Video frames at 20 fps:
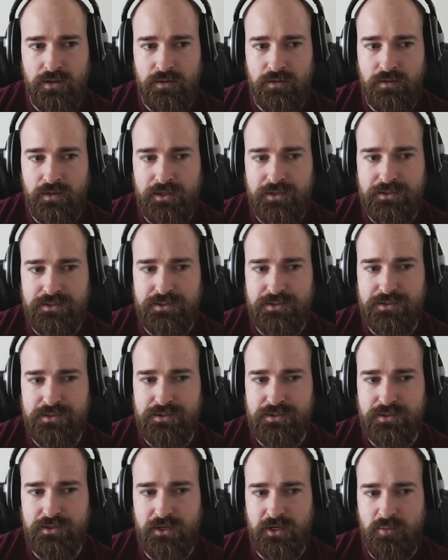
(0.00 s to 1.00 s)

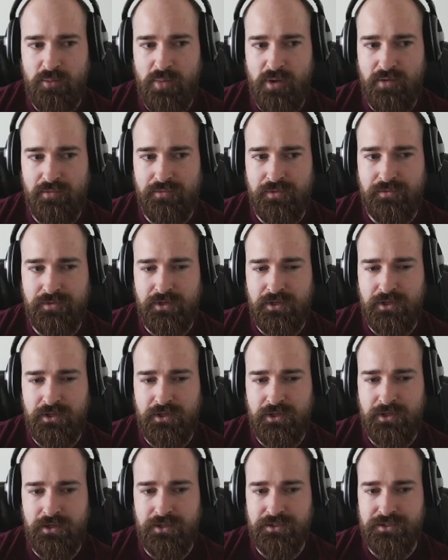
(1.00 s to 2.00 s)
Let's get them above
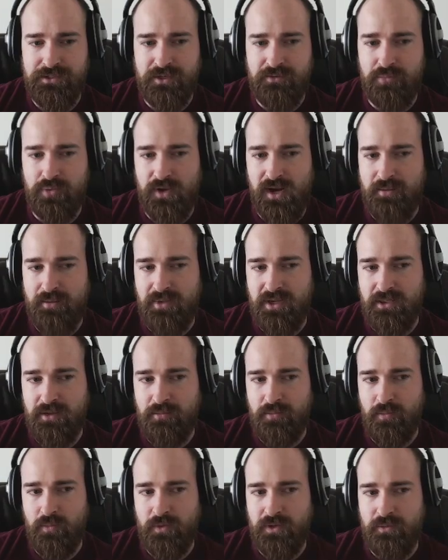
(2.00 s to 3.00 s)
50. Instead of bribing
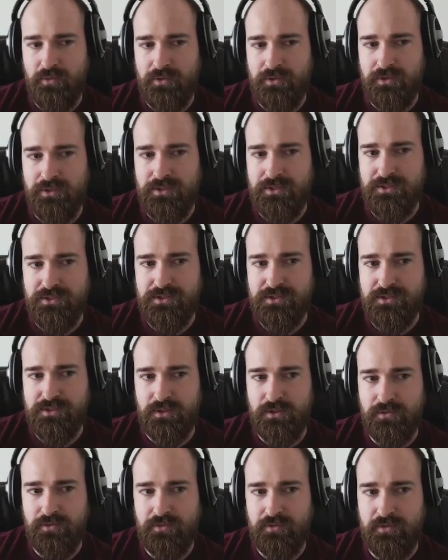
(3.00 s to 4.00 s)
them, we will
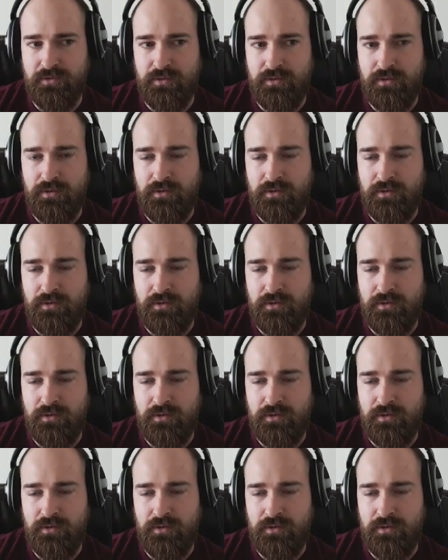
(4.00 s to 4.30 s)
insult